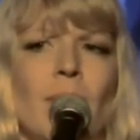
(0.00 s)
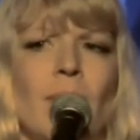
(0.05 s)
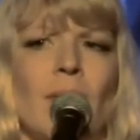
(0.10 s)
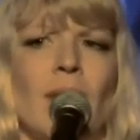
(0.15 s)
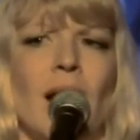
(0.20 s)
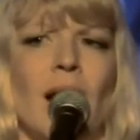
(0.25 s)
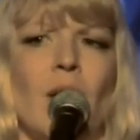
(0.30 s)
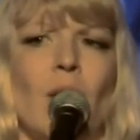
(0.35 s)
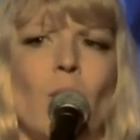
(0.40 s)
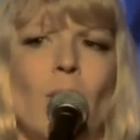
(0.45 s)

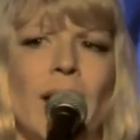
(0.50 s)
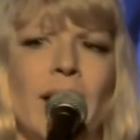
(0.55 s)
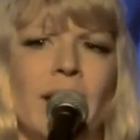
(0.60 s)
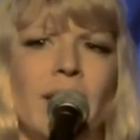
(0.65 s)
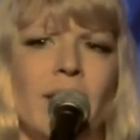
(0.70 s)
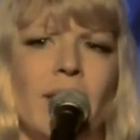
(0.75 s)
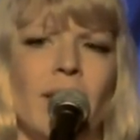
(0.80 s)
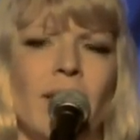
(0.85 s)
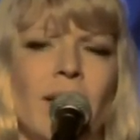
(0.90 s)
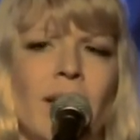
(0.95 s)
I went,
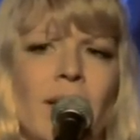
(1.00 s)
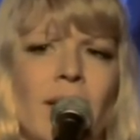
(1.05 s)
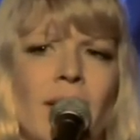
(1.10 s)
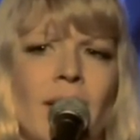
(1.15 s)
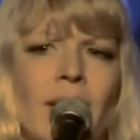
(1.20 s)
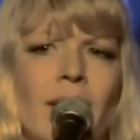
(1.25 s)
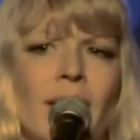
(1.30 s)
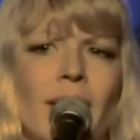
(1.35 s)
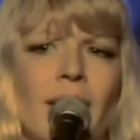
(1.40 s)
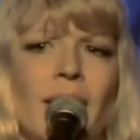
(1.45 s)

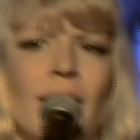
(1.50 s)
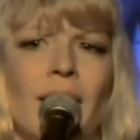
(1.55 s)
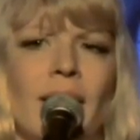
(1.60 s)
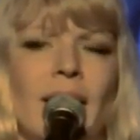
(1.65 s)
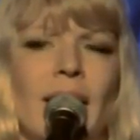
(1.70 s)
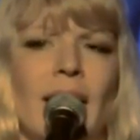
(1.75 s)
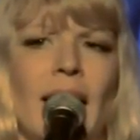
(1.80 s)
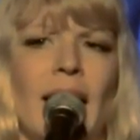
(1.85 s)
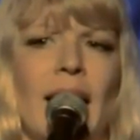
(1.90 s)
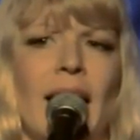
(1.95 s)

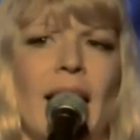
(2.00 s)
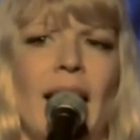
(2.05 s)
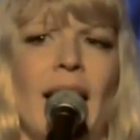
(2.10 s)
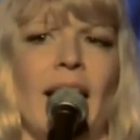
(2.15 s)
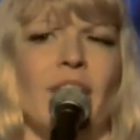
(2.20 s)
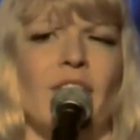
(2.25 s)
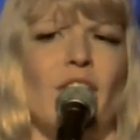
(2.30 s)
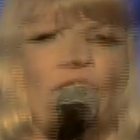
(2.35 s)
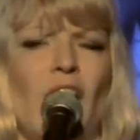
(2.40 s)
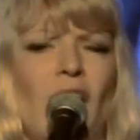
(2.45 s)

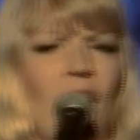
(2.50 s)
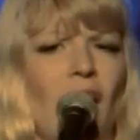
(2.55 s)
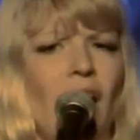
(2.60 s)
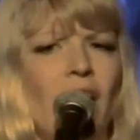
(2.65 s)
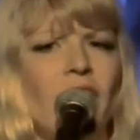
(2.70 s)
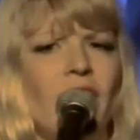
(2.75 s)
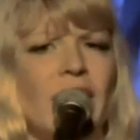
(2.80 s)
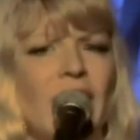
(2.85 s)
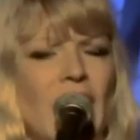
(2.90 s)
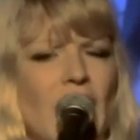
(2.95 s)
and for
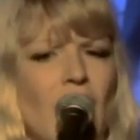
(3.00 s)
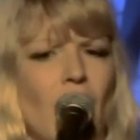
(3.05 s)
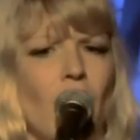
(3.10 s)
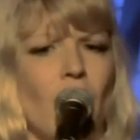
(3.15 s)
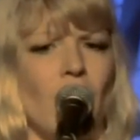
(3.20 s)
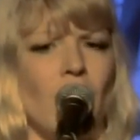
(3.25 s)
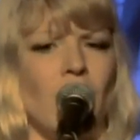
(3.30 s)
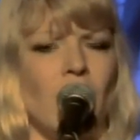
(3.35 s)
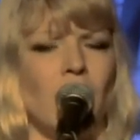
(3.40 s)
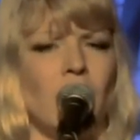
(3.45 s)
half an hour,